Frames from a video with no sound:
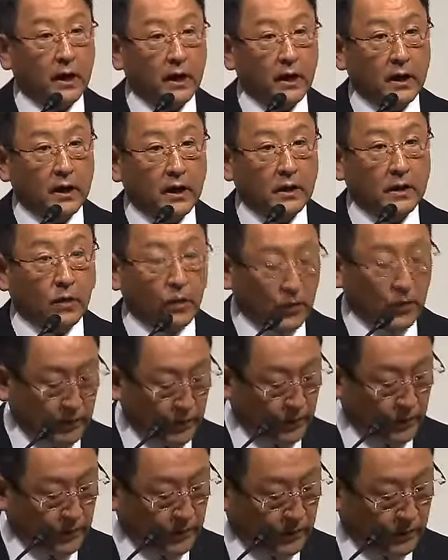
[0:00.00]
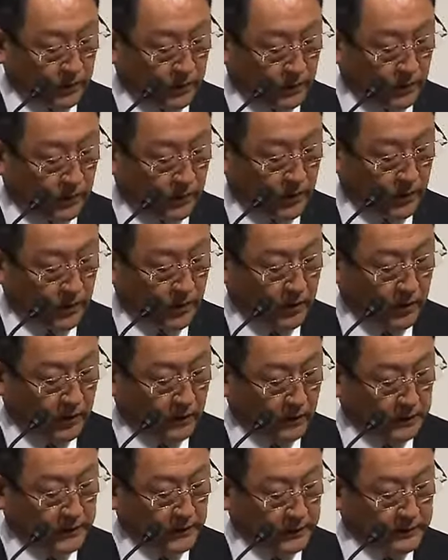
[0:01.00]
The major scope of this
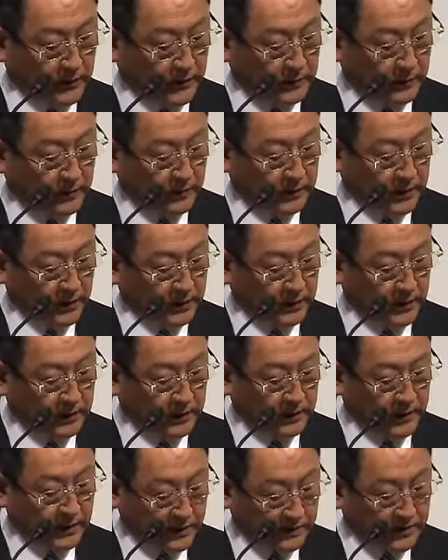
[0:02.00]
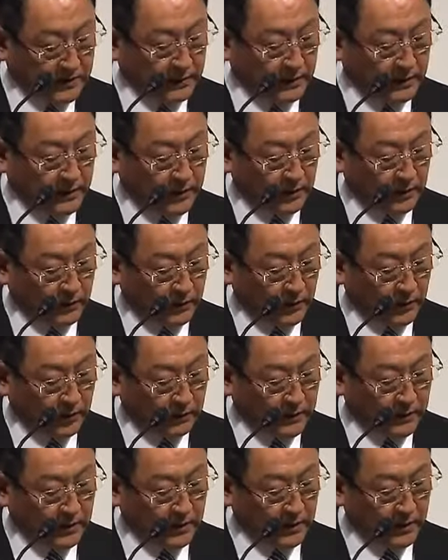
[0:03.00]
collaboration will be high-capacity
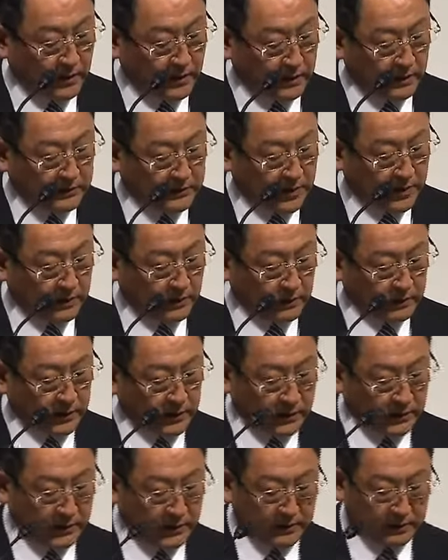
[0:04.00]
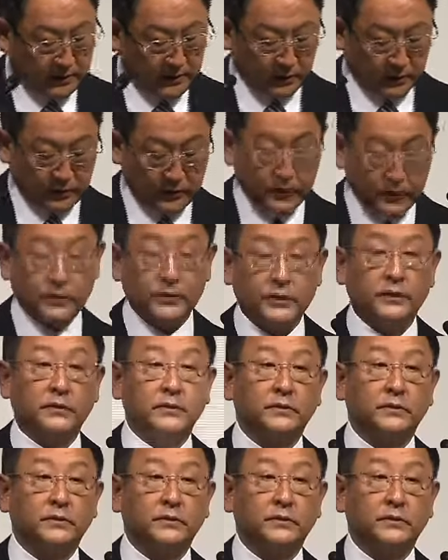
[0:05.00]
automotive um, prismatic batteries,